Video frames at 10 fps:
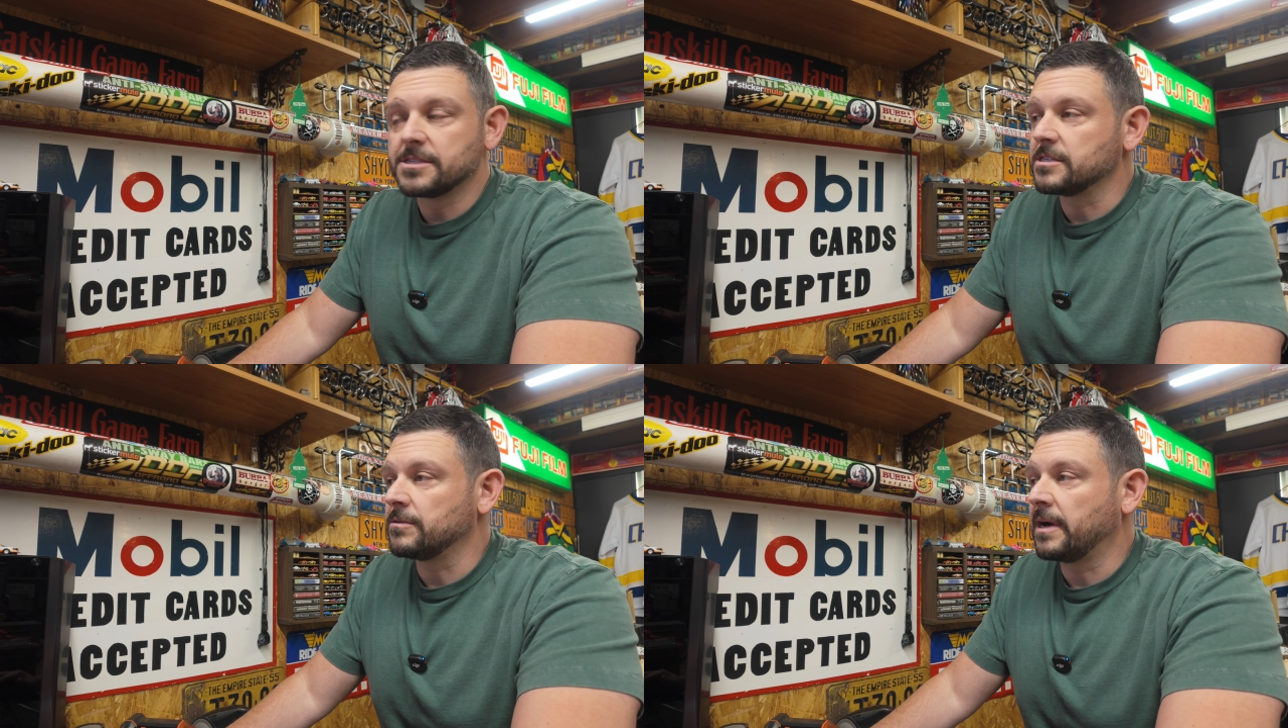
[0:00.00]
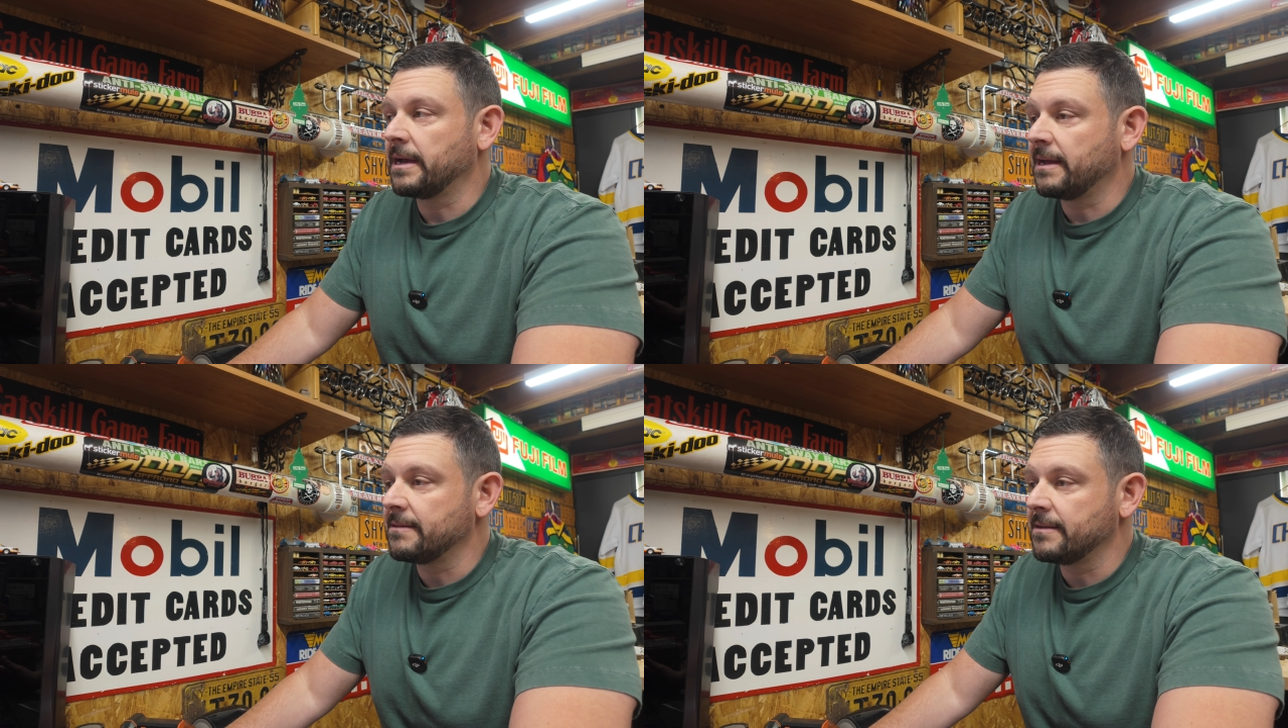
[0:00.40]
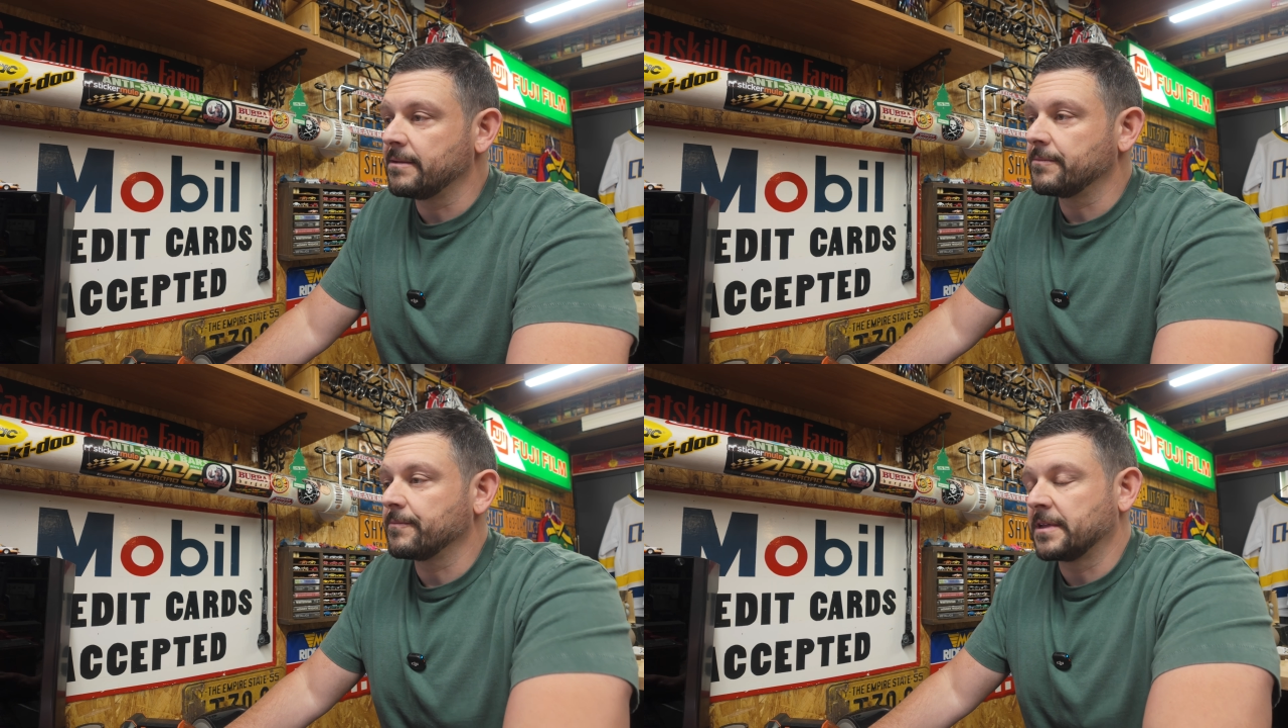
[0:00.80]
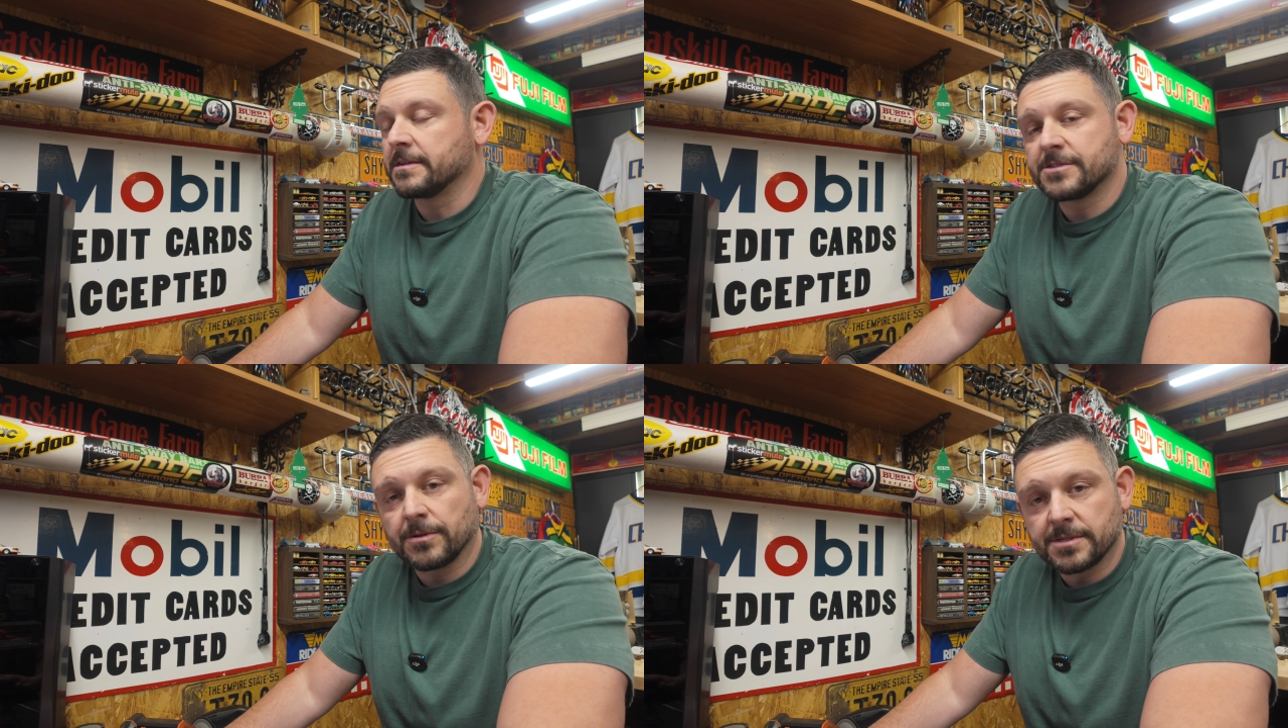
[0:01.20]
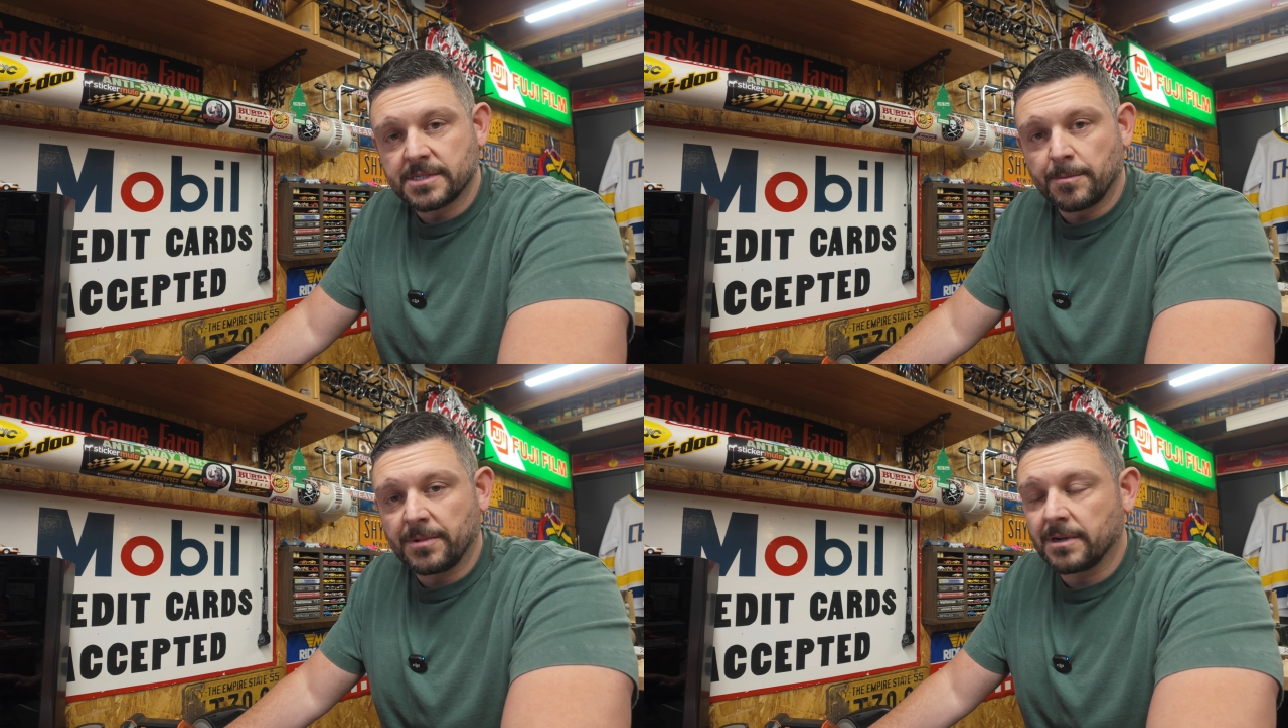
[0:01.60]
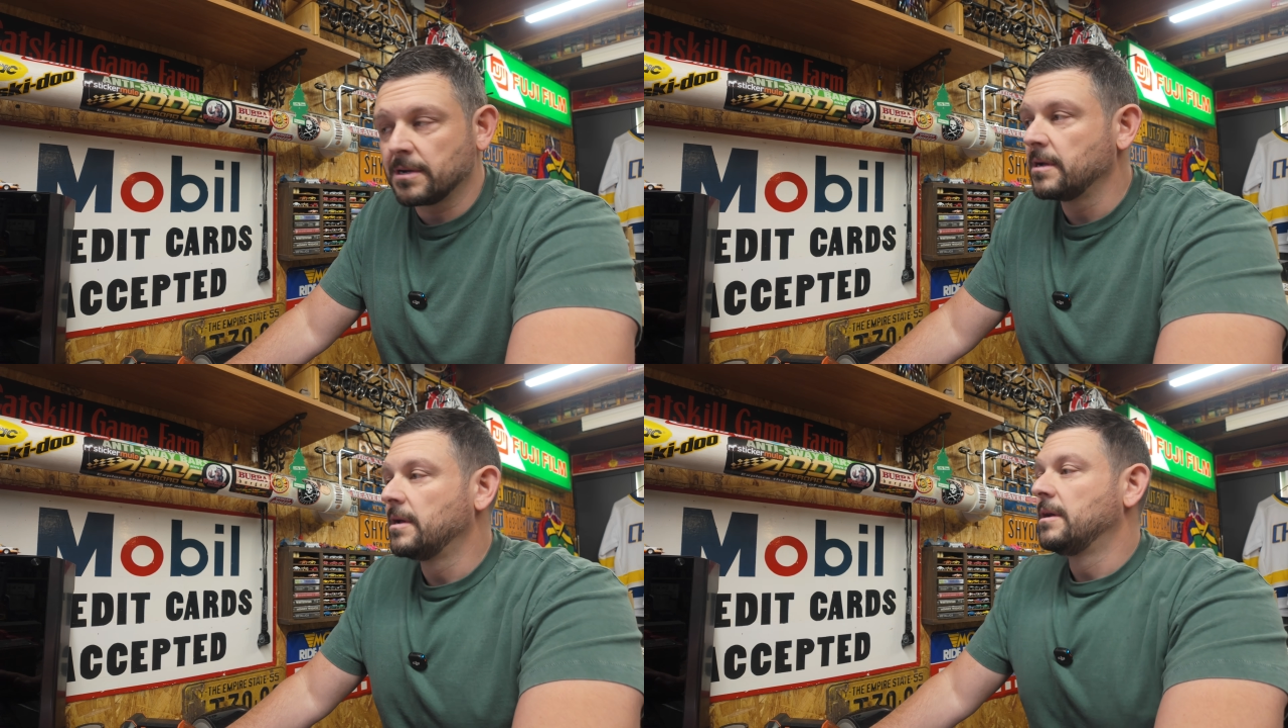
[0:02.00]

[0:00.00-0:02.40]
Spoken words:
so I ended it and sold similar,